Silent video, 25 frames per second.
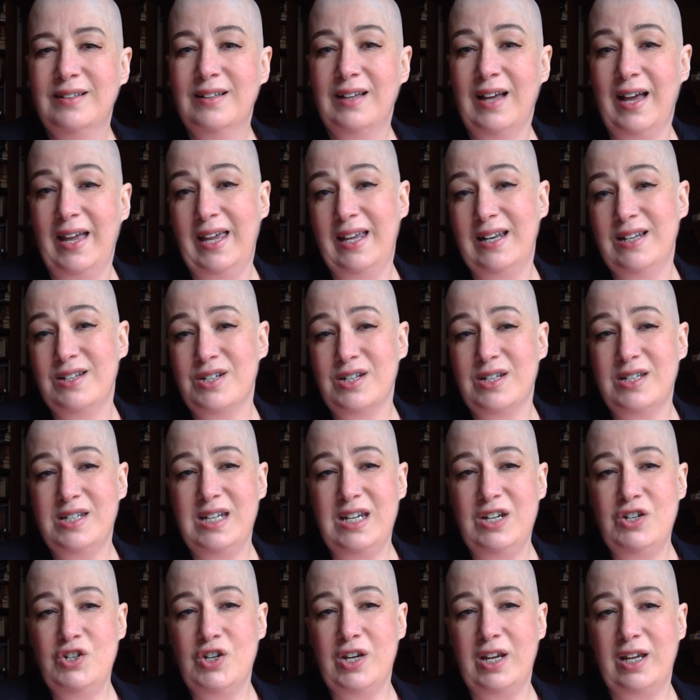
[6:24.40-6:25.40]
I entered
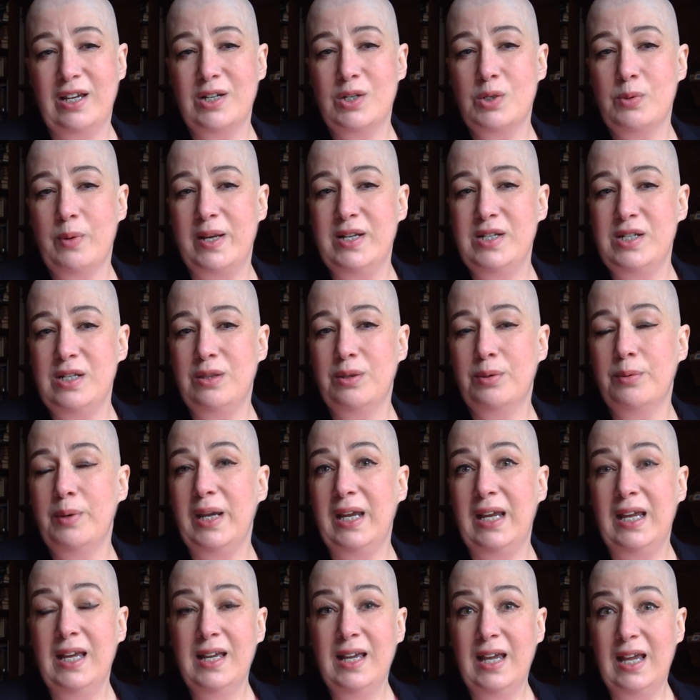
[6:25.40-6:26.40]
teaching at
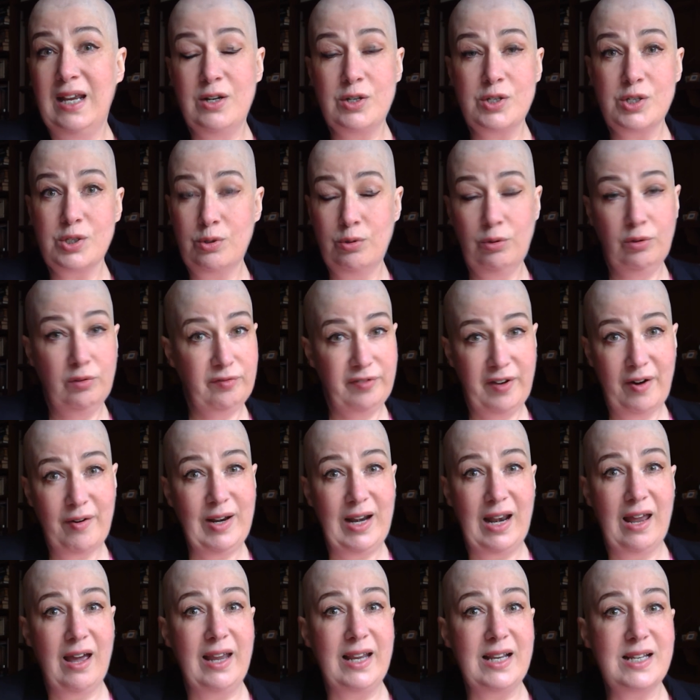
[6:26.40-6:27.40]
23 in a school very
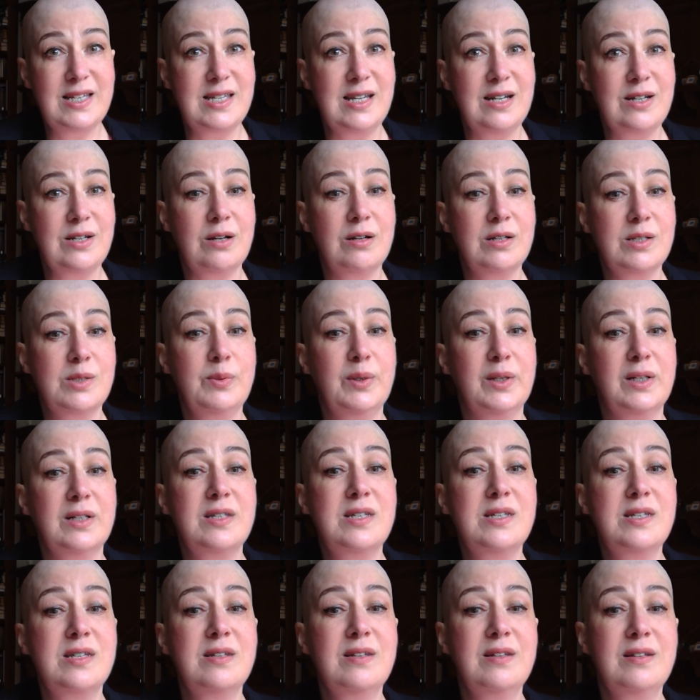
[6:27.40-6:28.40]
like St.
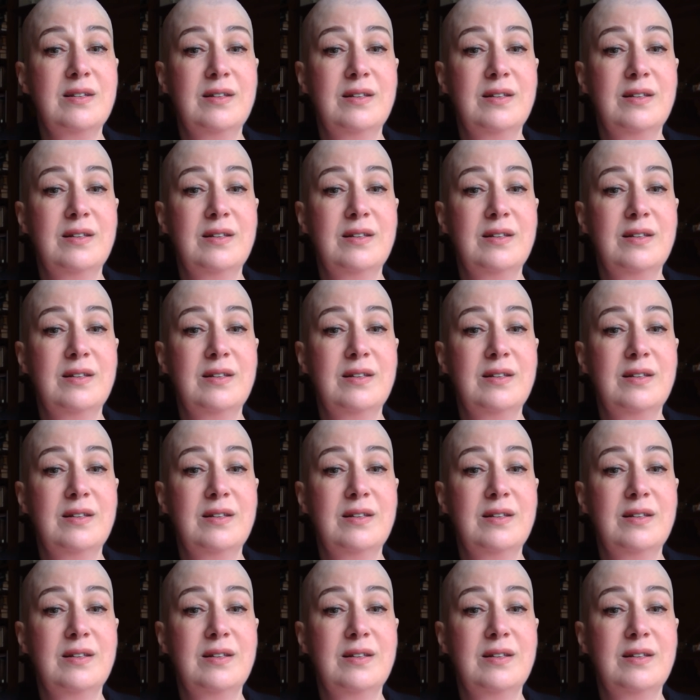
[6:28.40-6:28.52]
Oswald's.